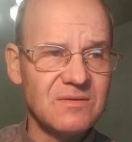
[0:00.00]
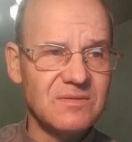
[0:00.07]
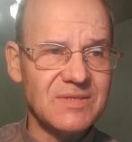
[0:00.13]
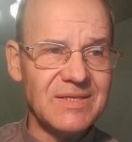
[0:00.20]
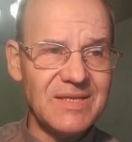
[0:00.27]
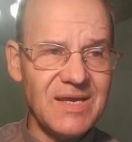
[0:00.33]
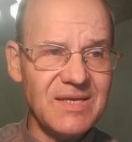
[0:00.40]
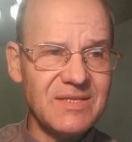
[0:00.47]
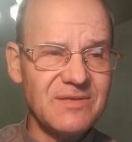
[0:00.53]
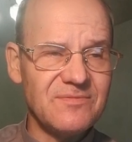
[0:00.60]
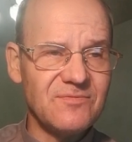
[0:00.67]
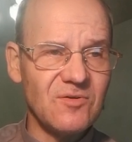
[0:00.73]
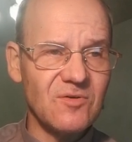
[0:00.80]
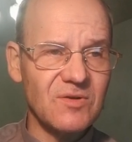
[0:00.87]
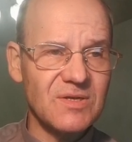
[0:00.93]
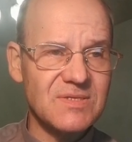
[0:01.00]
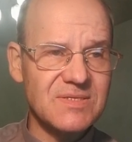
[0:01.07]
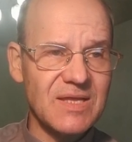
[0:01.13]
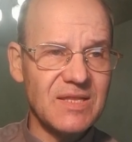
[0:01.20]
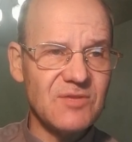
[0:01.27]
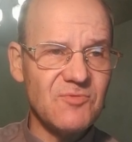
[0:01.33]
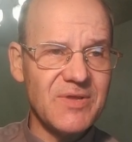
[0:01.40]
the native forest,
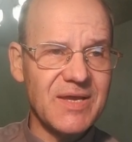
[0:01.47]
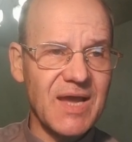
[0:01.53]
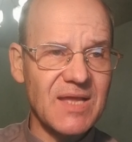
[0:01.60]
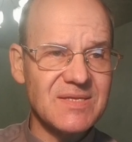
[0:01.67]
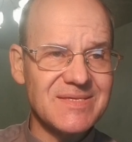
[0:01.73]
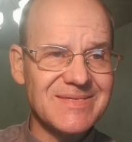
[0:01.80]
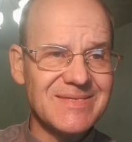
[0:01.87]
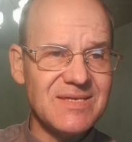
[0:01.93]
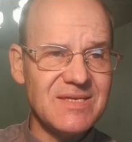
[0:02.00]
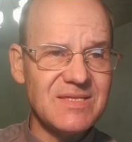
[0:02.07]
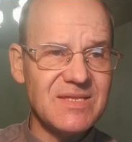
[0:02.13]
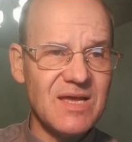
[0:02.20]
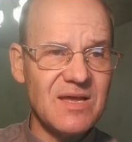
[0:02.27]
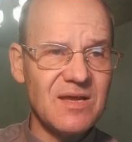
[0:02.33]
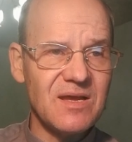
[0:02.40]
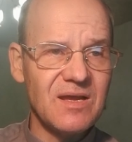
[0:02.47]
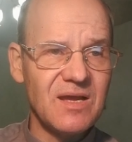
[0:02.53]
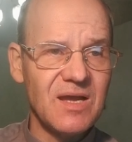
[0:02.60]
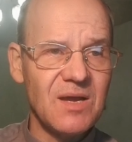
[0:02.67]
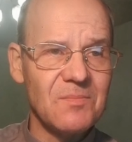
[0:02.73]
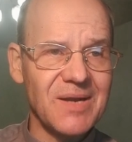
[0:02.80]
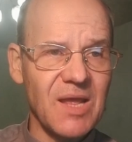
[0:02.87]
and we can see the
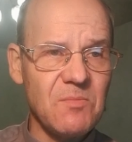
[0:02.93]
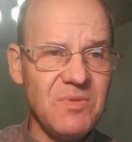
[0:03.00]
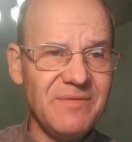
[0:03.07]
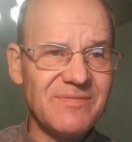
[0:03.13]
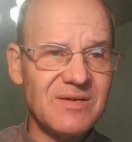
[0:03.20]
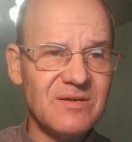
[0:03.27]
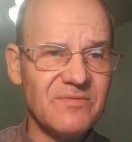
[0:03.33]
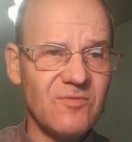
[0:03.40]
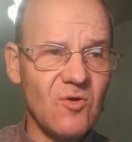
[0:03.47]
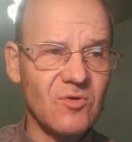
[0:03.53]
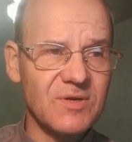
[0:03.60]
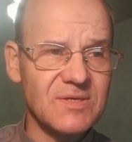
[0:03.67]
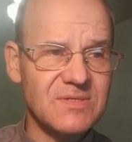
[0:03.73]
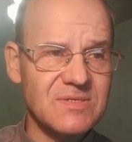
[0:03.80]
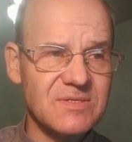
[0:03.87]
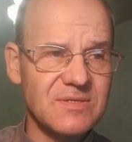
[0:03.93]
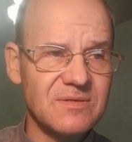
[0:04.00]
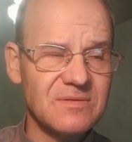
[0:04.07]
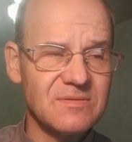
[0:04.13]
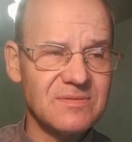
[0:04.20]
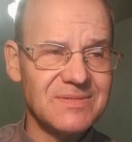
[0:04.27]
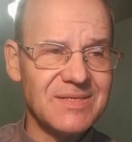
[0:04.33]
primeval forest
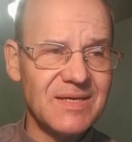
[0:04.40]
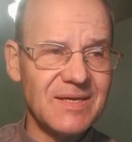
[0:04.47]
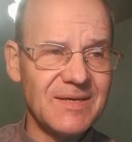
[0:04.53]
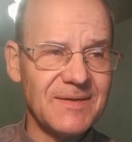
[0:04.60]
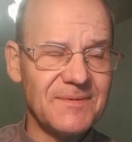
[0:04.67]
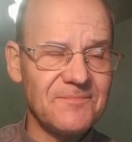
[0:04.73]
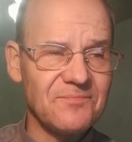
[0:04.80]
there.